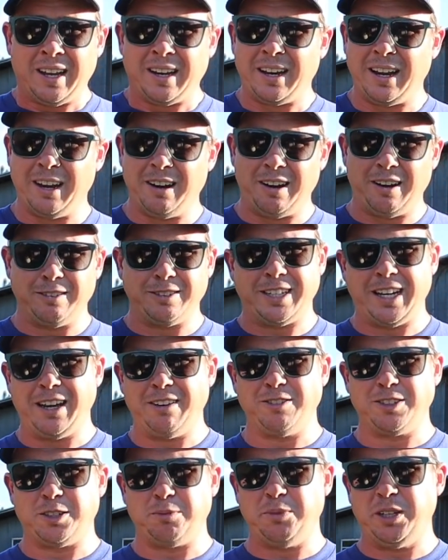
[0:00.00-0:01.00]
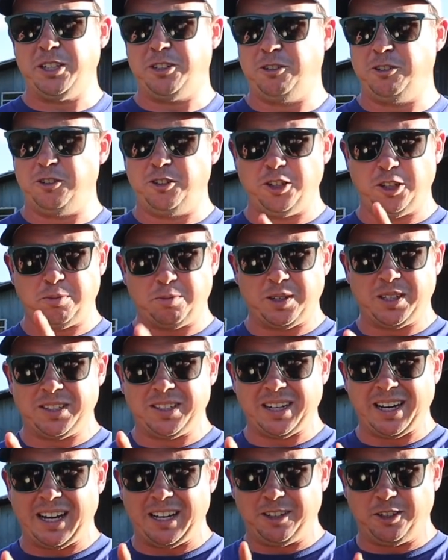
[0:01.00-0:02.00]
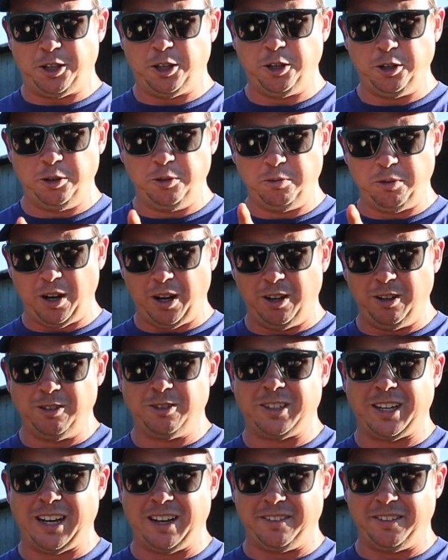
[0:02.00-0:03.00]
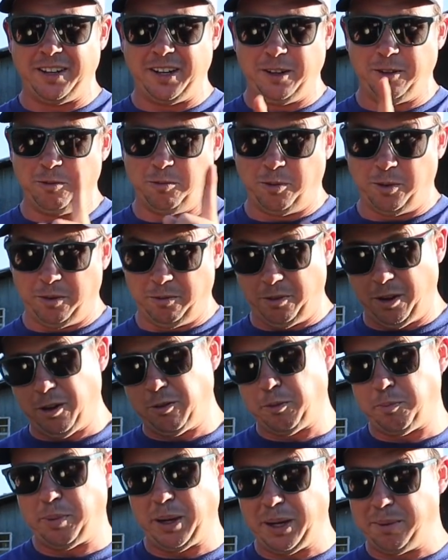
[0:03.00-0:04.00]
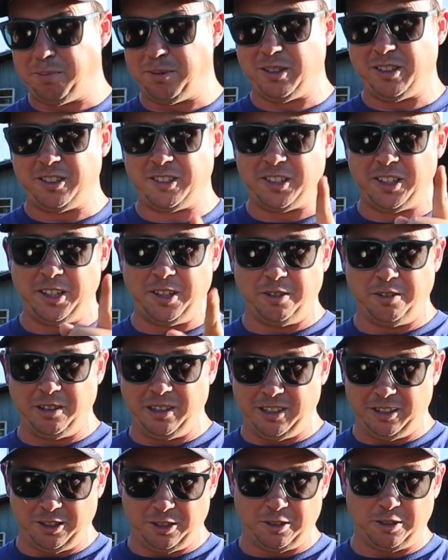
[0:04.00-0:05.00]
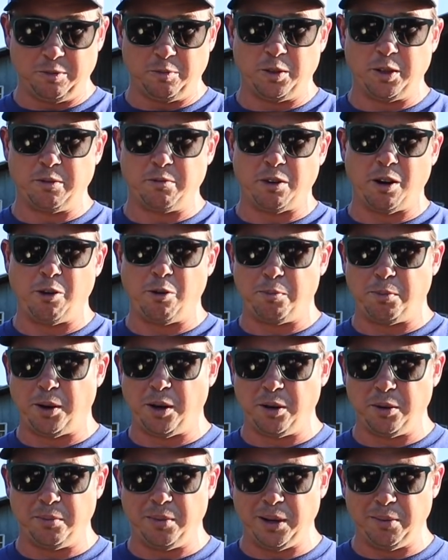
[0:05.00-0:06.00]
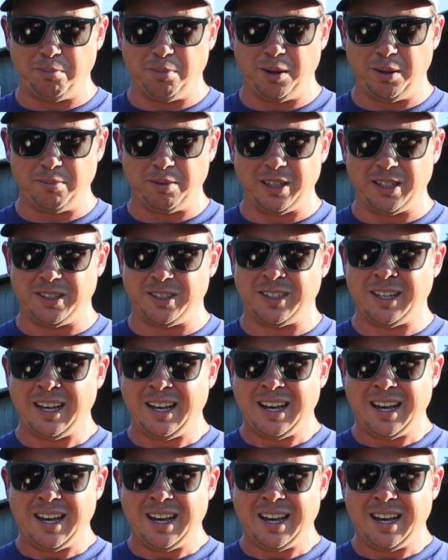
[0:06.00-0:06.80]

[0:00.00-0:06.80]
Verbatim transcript: Now I was having some issues just because I got two rows out there, one row of pepper steel and just the one row of polar bear pumpkins.